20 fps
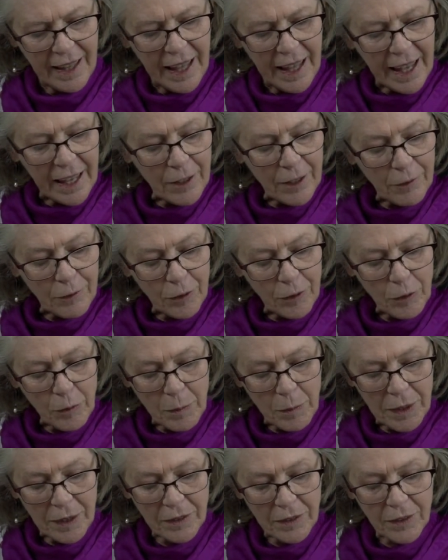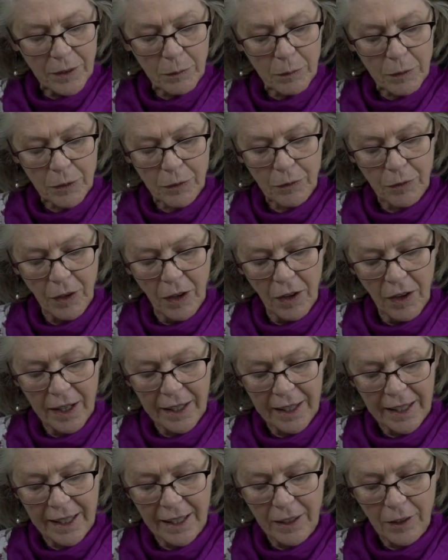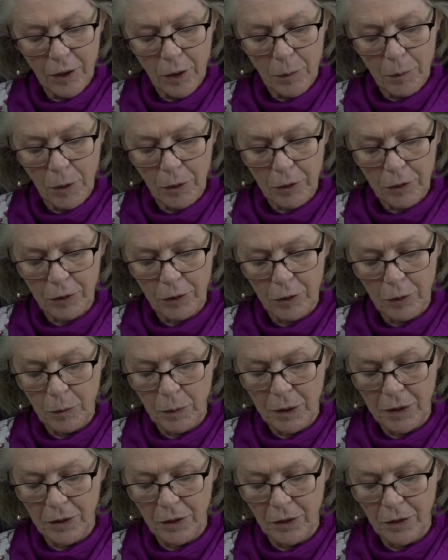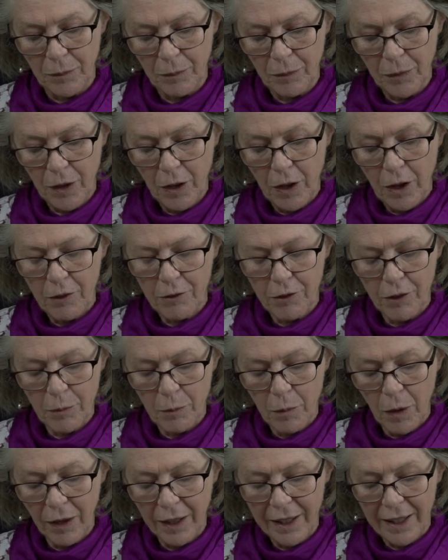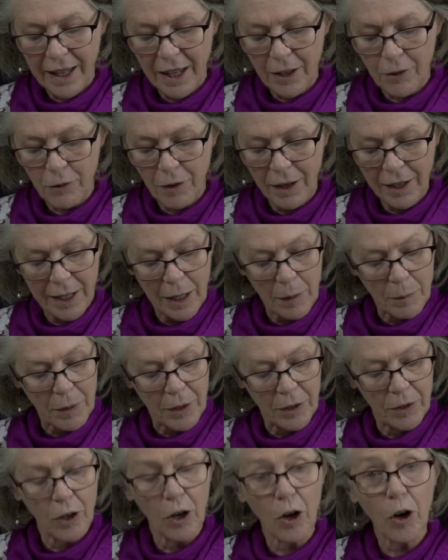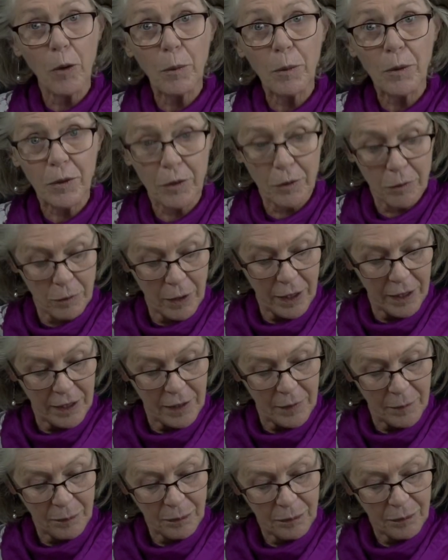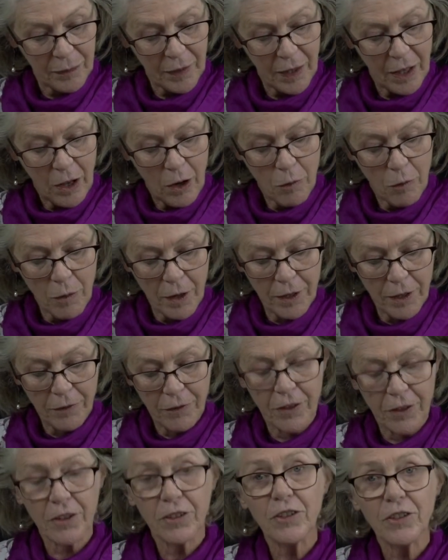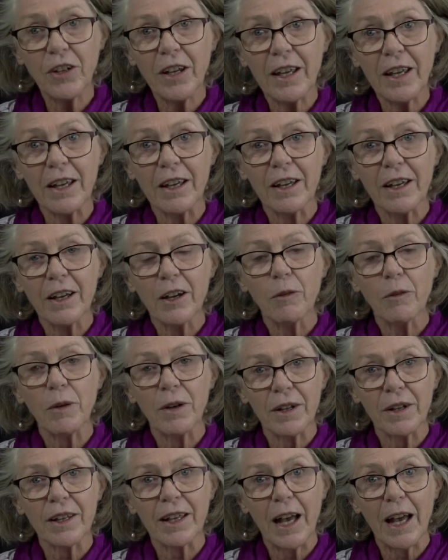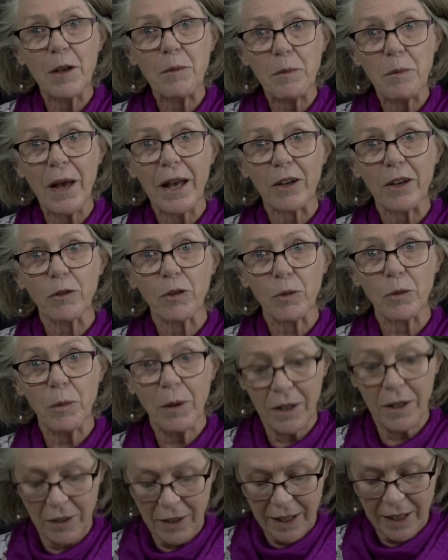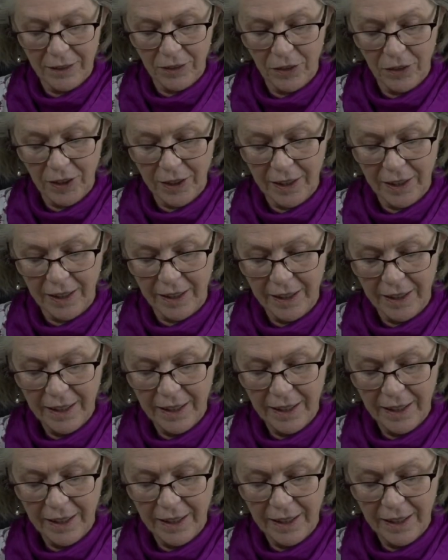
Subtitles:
In a few minutes it was flying in at the box room window, for Molly had run up and opened it ready for the chair when it came back with Peter and Chinky.